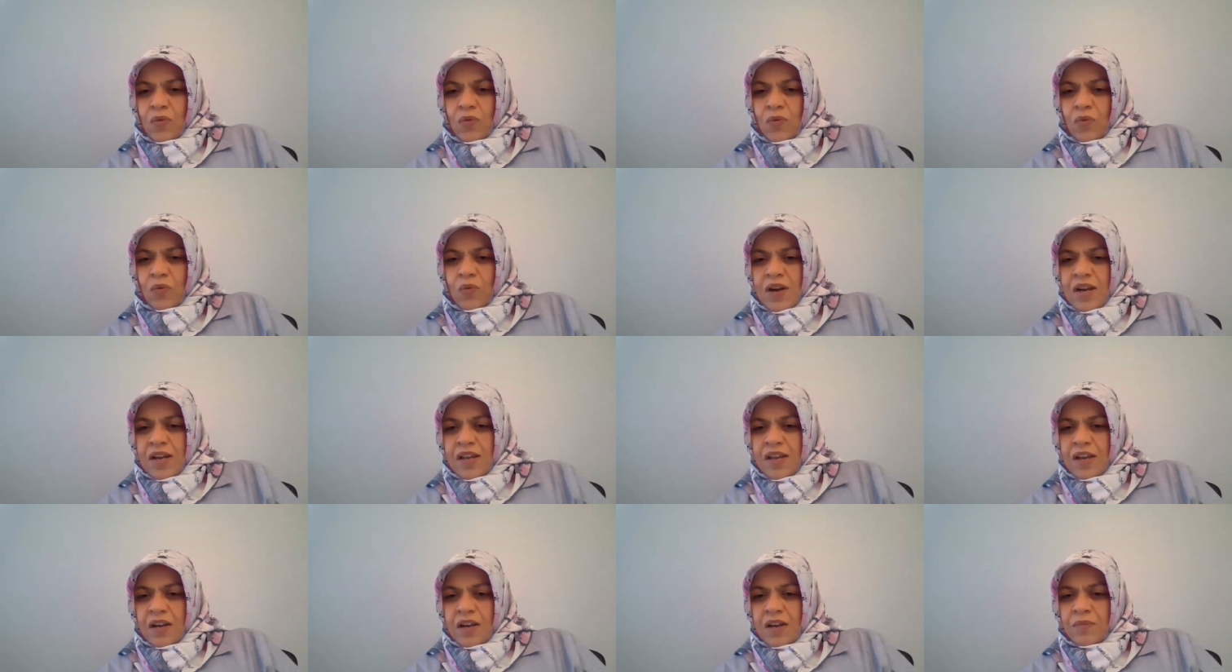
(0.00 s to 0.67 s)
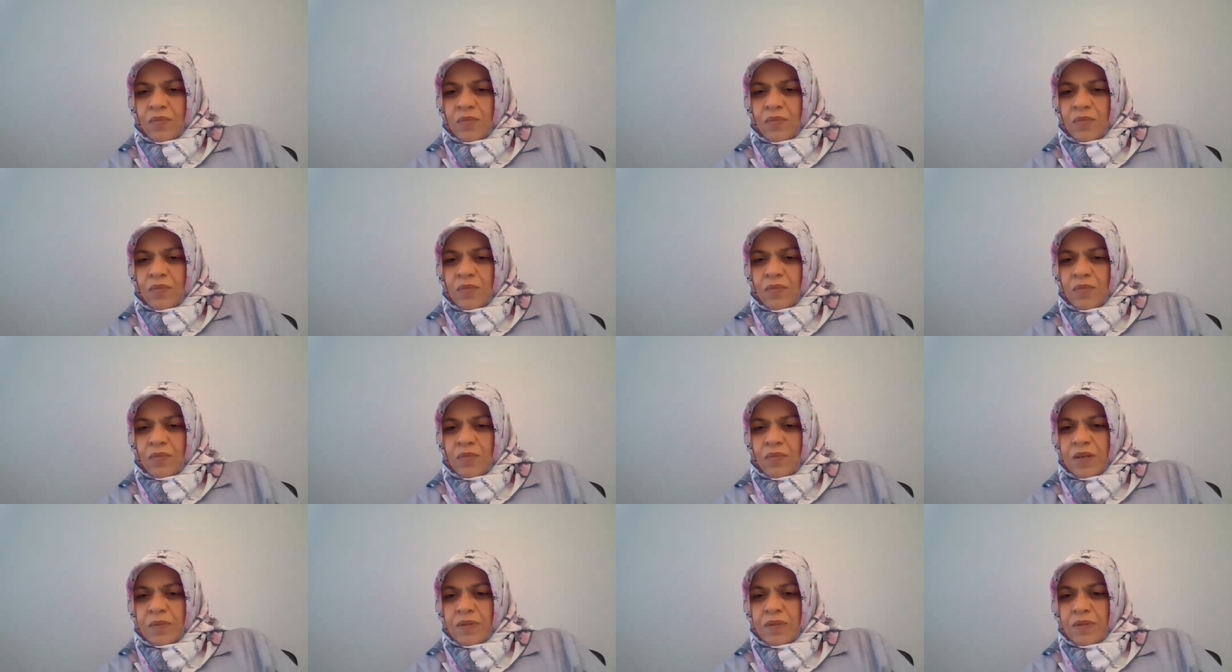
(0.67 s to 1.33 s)
Why are more
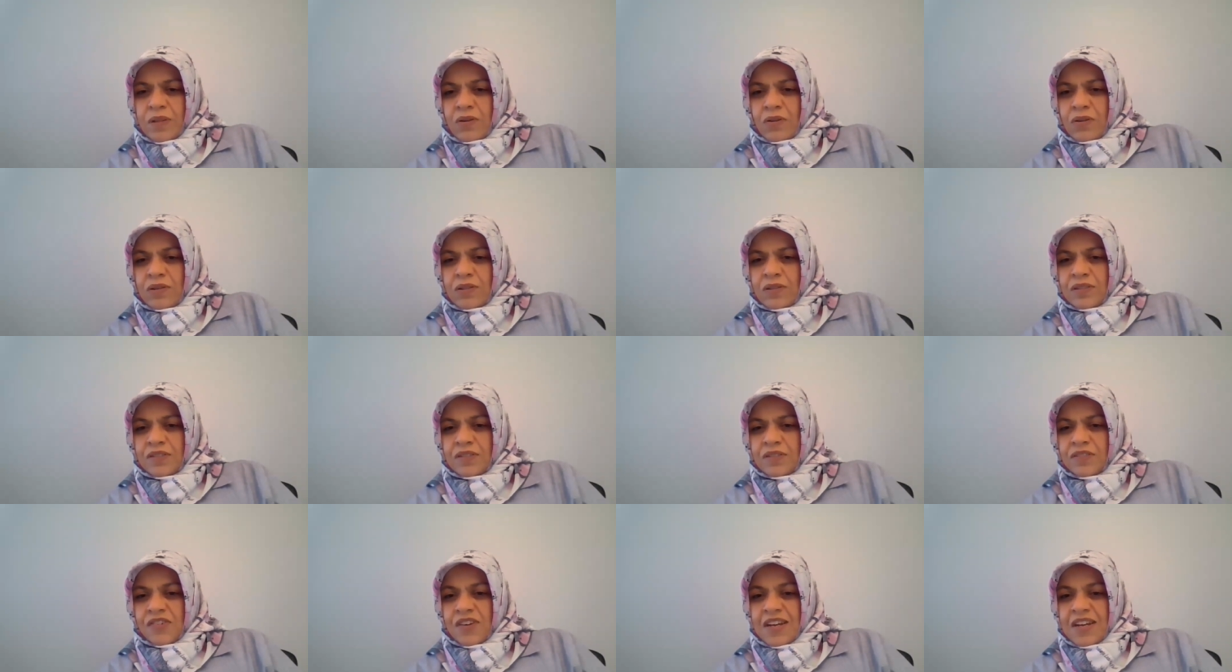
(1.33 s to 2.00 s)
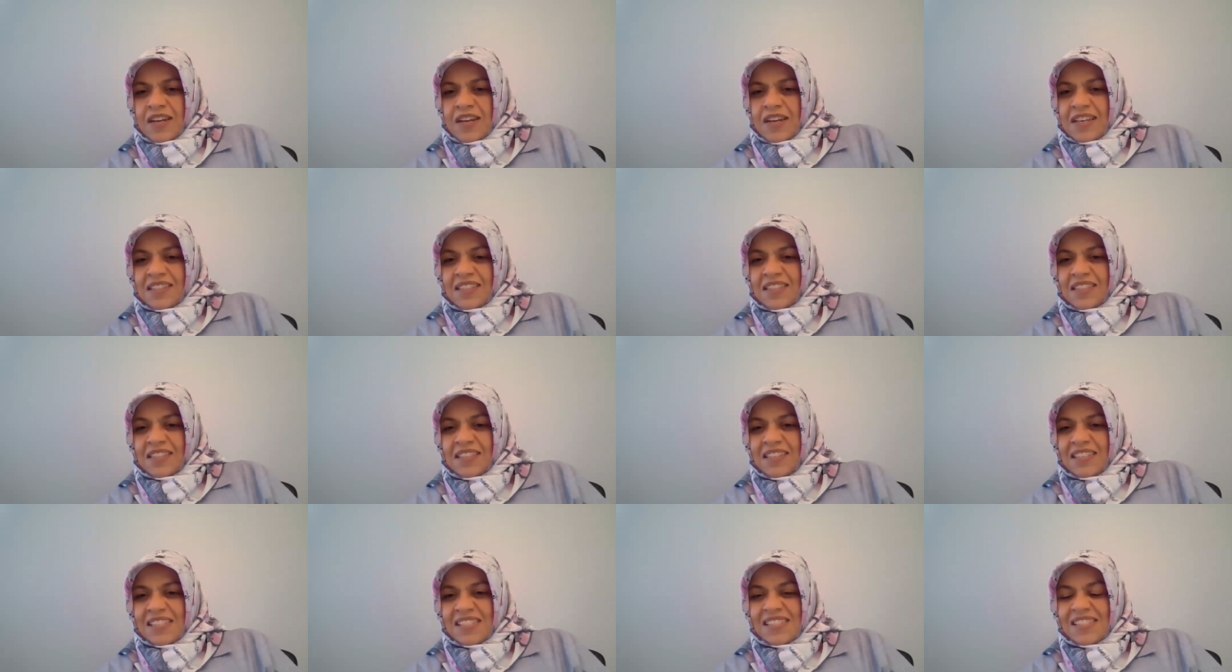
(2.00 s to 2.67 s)
people on
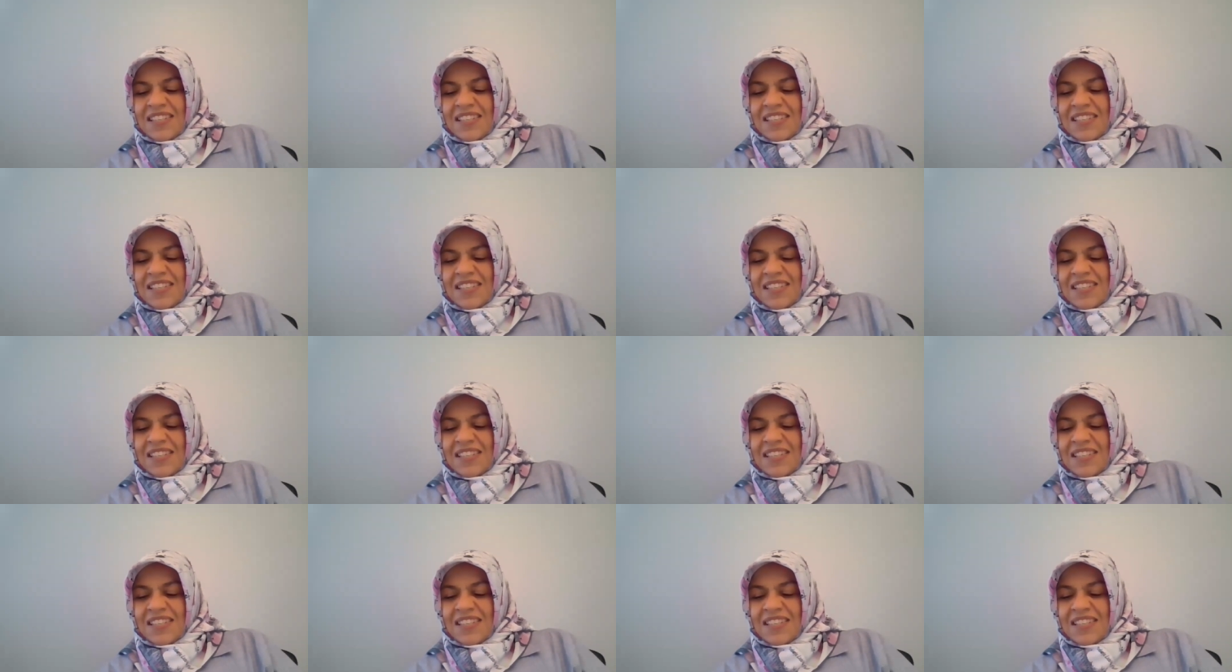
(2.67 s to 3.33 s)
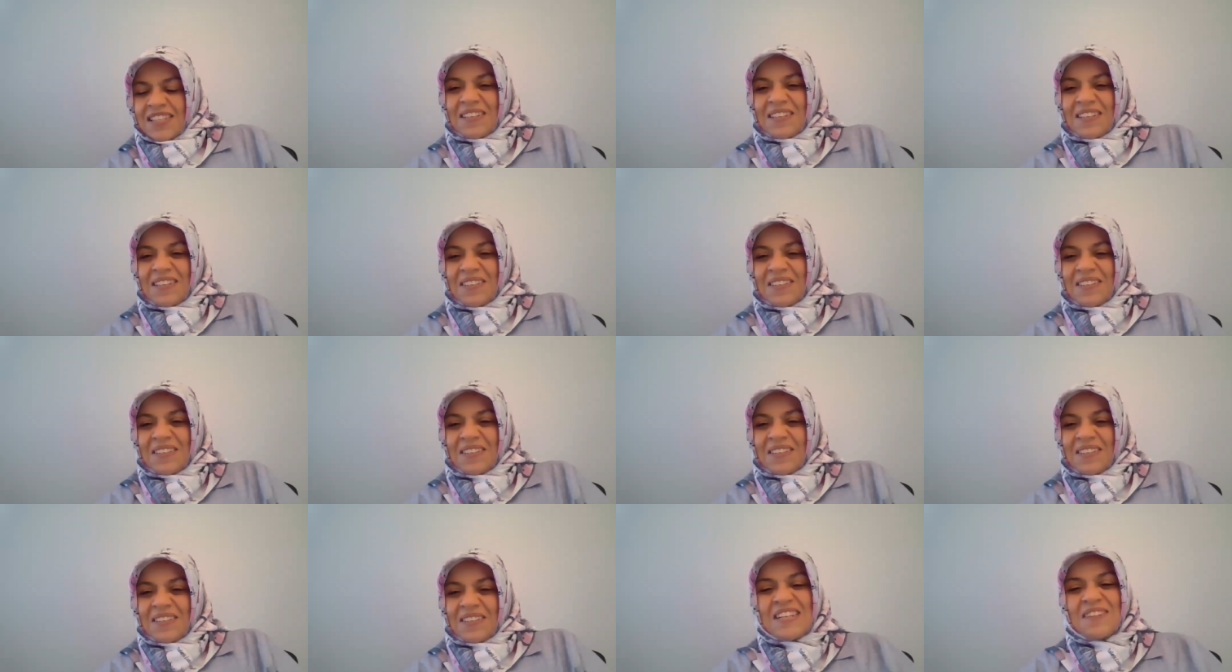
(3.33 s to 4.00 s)
trientine instead of
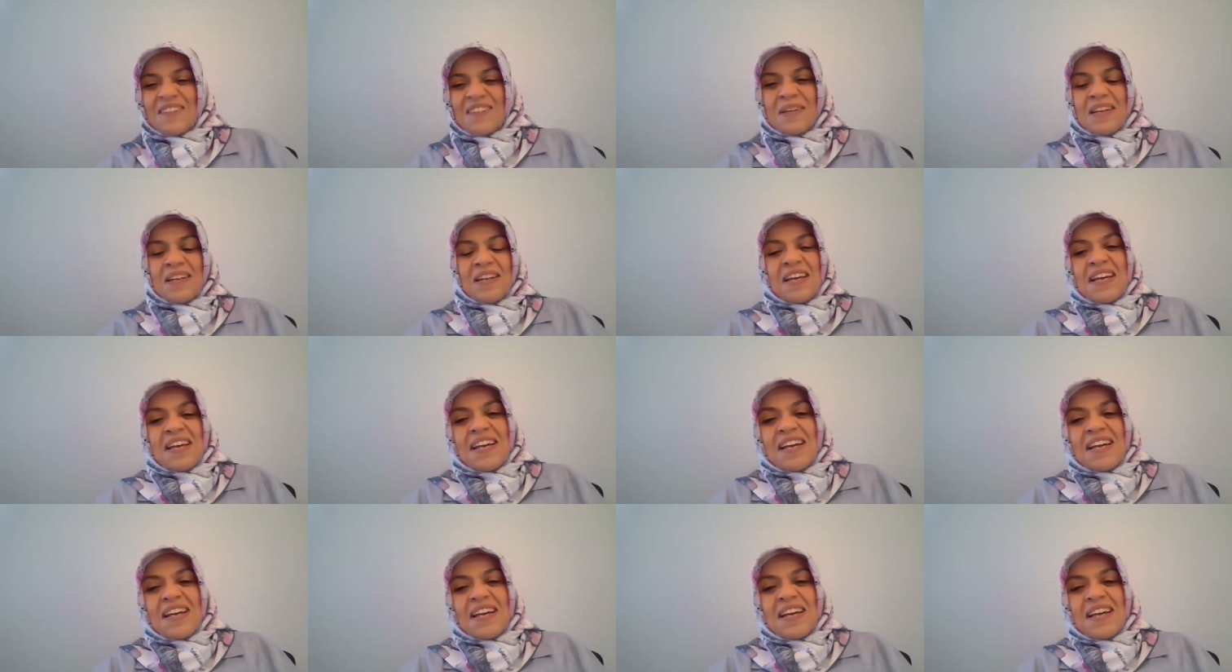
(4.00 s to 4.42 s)
penicillamine?